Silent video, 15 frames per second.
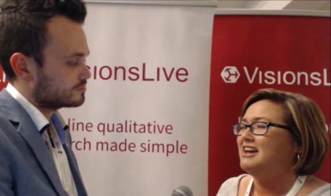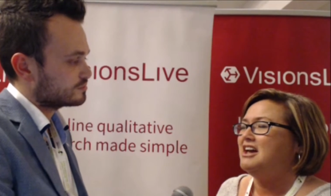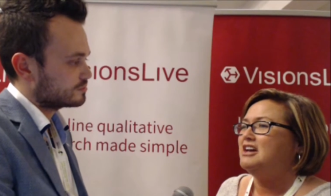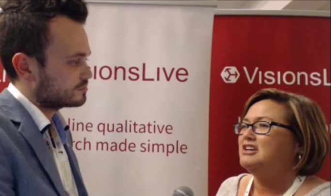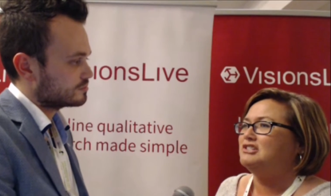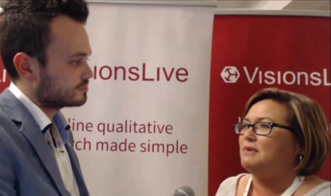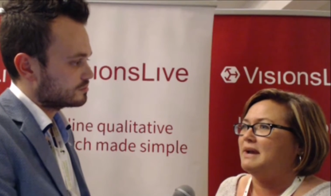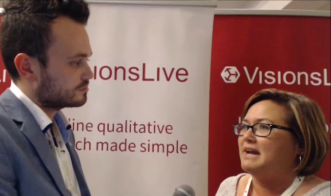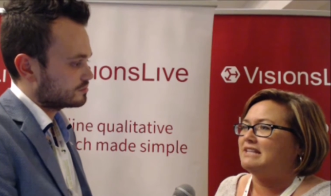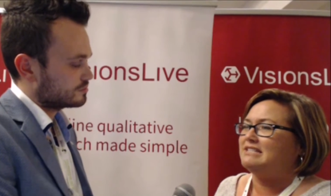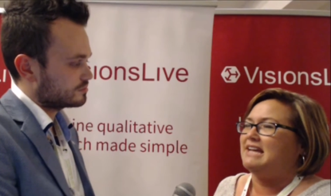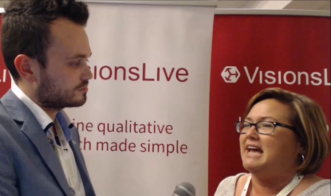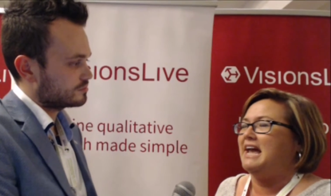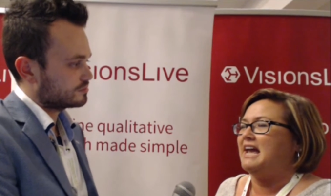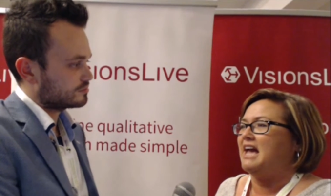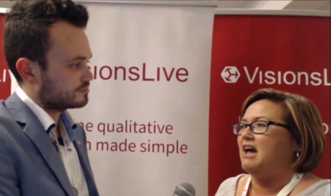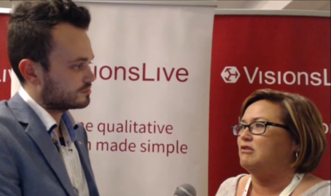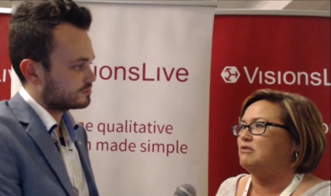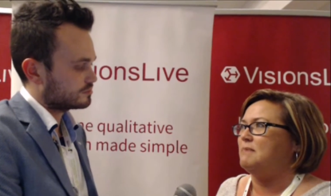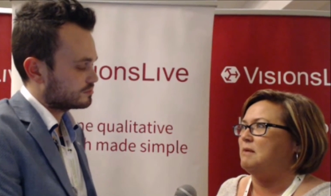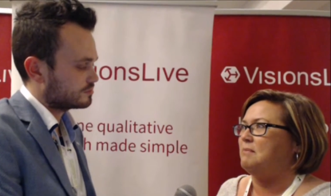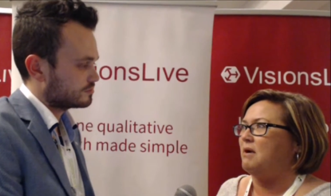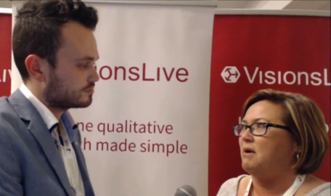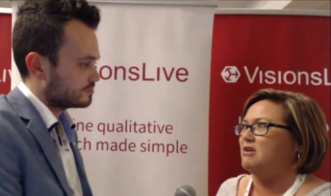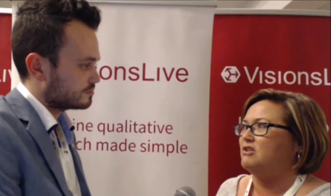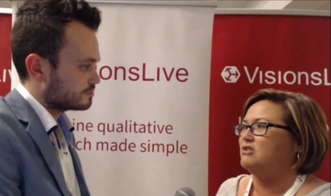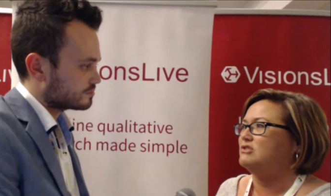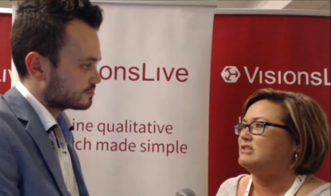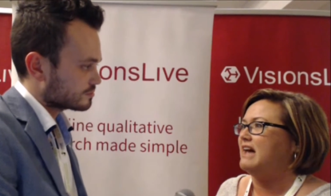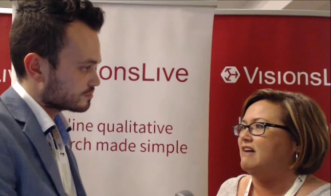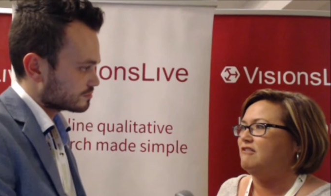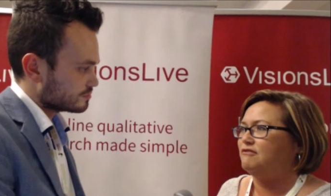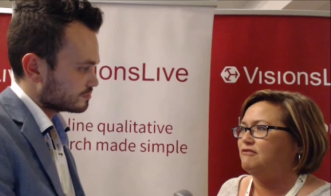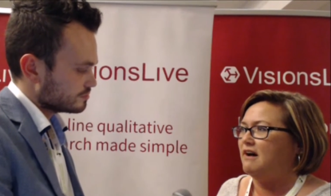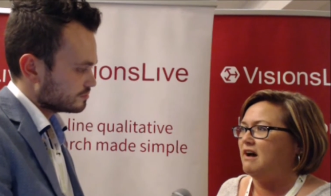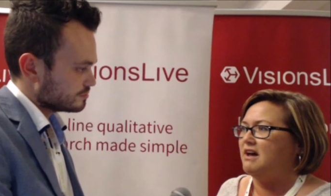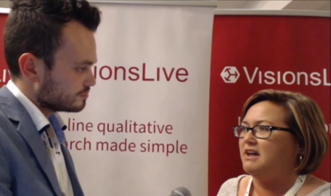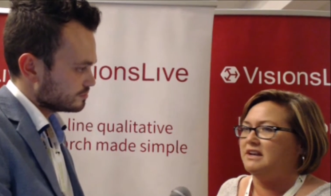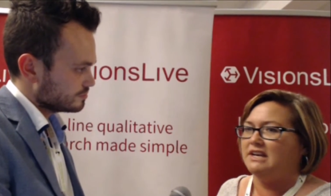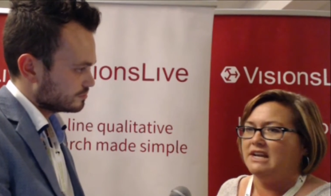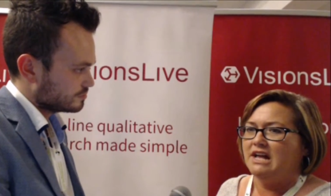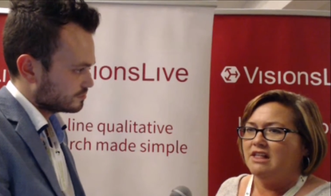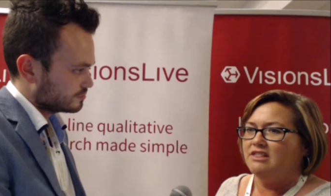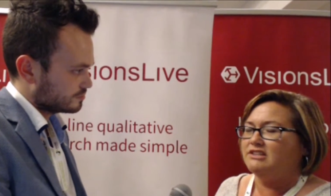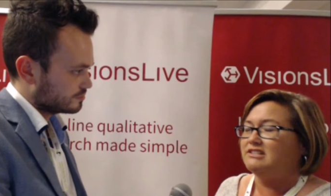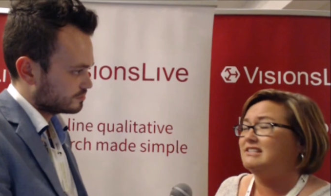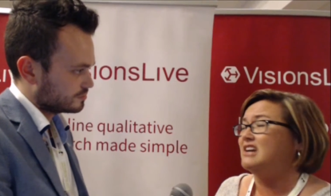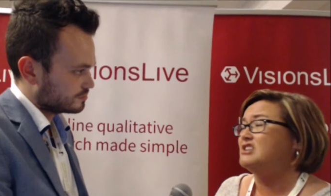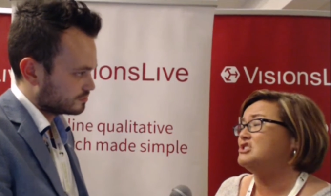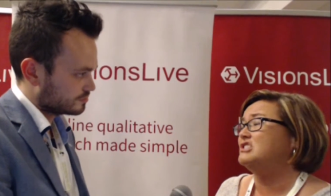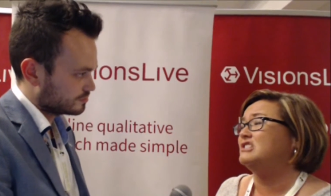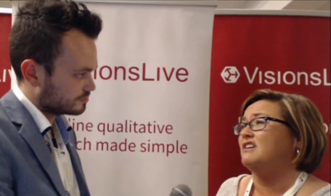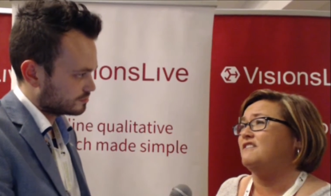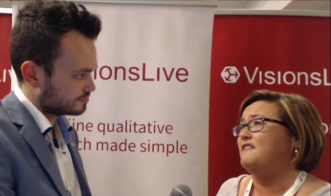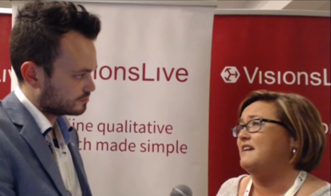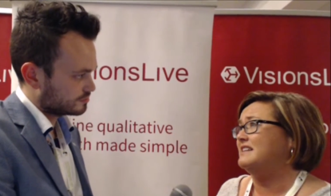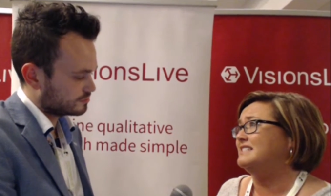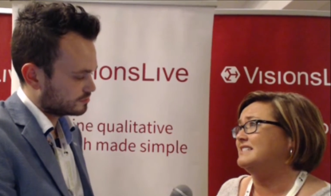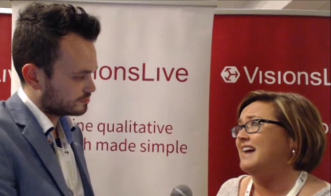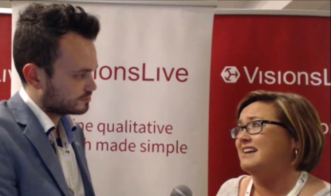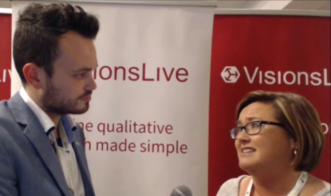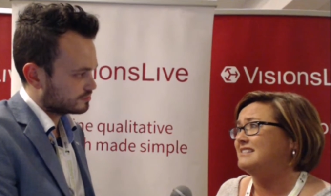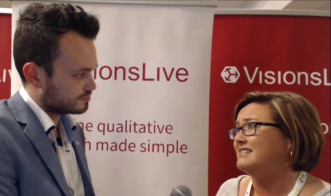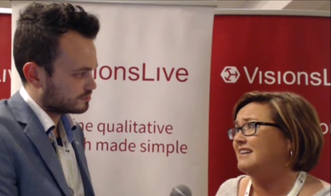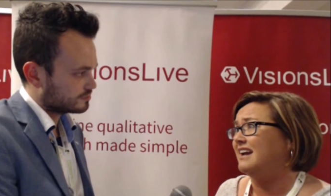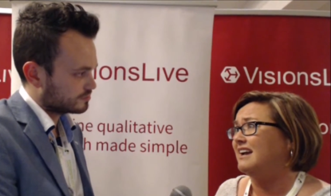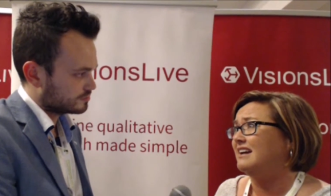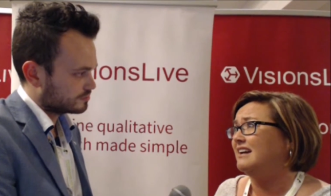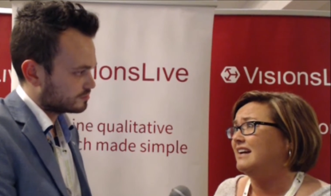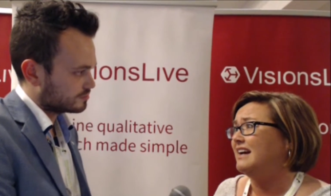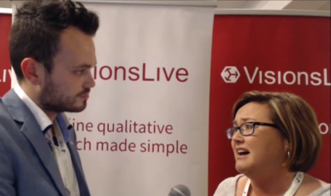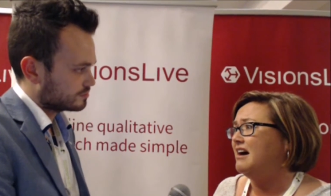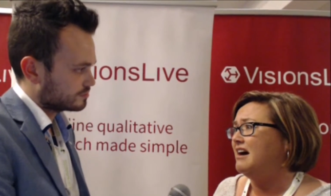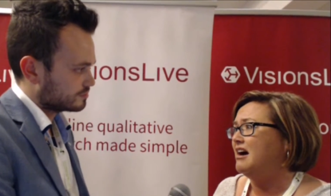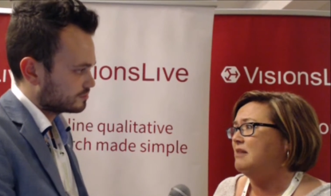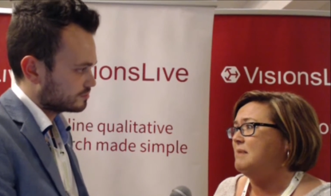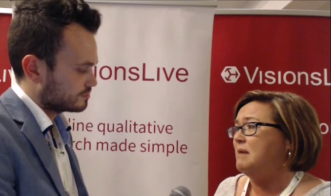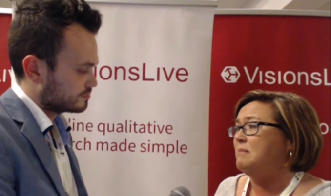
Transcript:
Speaker 1: So I get to hang out with my partners, have fun. The sessions are fantastic. Um, I'm